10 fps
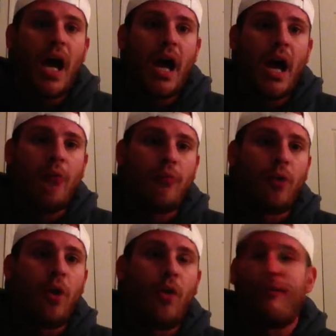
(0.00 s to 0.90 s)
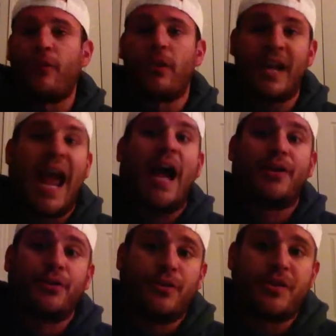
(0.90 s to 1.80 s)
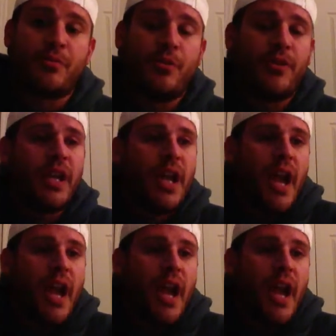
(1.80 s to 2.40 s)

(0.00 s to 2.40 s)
um, role for an actor in this movie,